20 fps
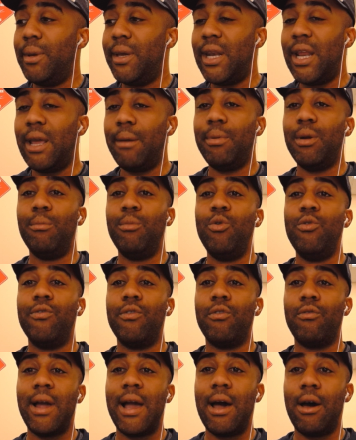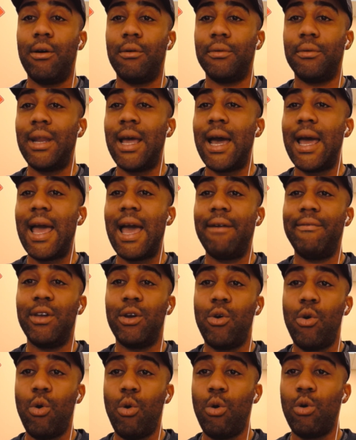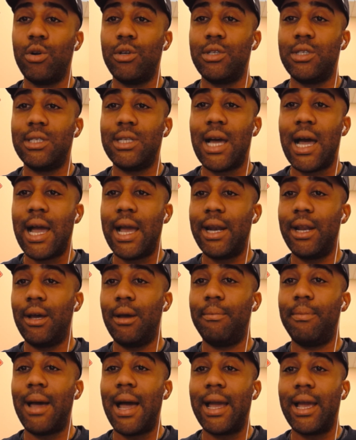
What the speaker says: being able to move around, not having cords tied up.